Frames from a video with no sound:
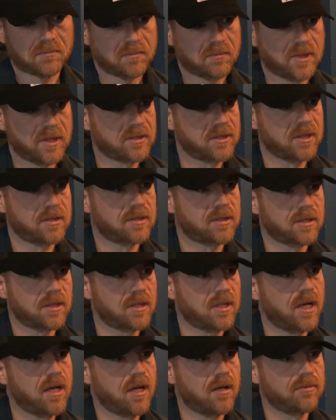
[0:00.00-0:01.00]
this isn't
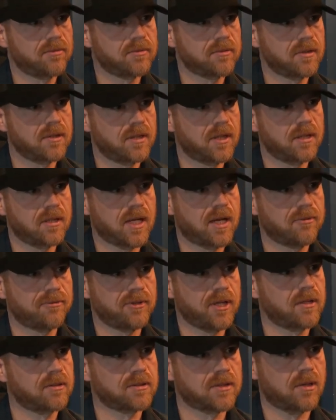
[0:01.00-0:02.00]
enough. And then yeah. I
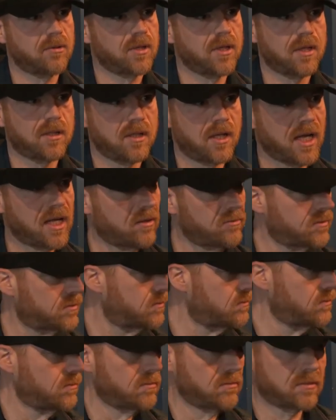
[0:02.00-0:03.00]
felt so good that I was
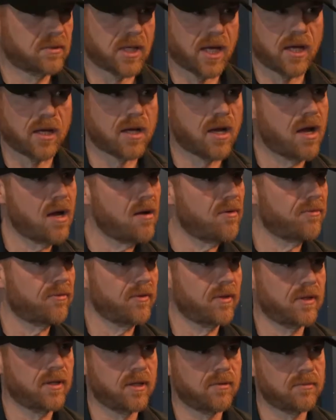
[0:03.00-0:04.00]
take off.
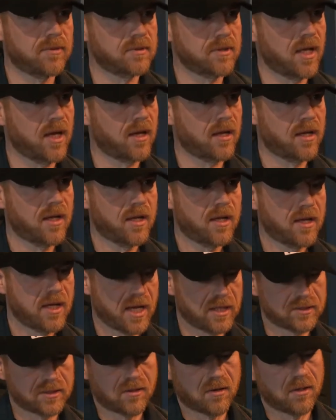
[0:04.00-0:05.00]
And then was like,
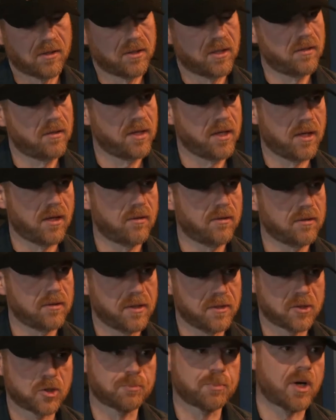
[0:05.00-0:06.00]
I started doing, you know,
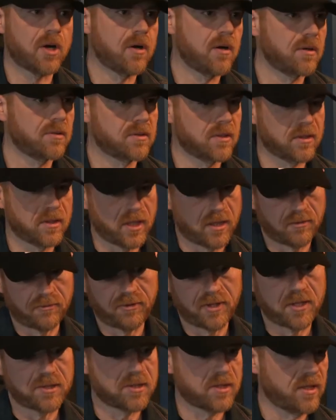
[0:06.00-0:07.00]
in spurts. And then
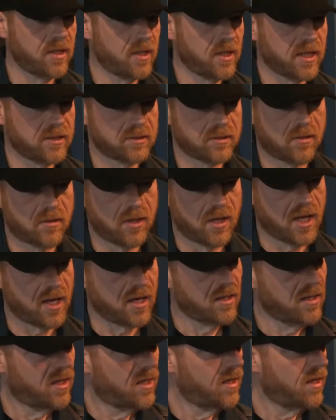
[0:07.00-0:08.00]
eventually I started like,
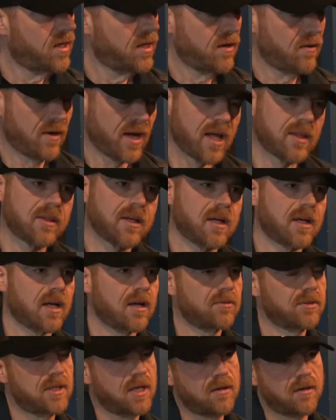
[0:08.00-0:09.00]
well, I think
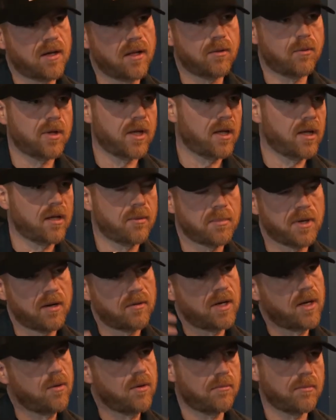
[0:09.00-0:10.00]
I'll jog all the way up my
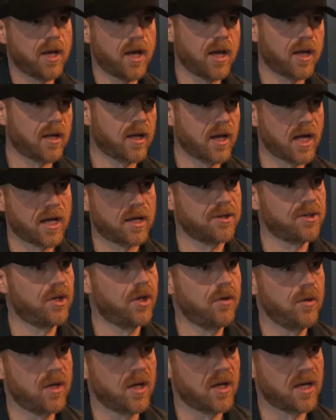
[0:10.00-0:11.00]
road and back. And I could
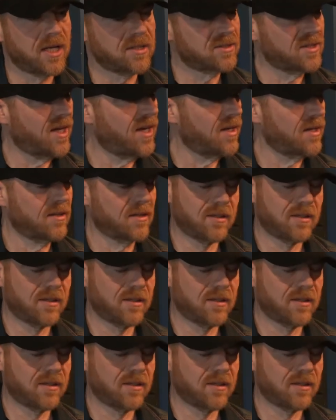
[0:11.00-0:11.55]
do it. And I was like,